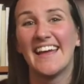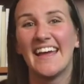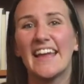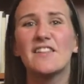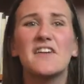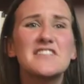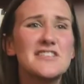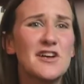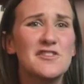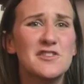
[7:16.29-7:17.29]
He loves
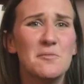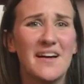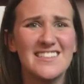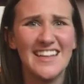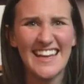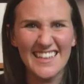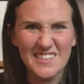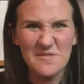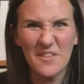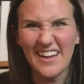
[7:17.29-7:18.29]
us all so much that he
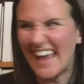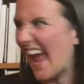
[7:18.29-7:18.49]
doesn't want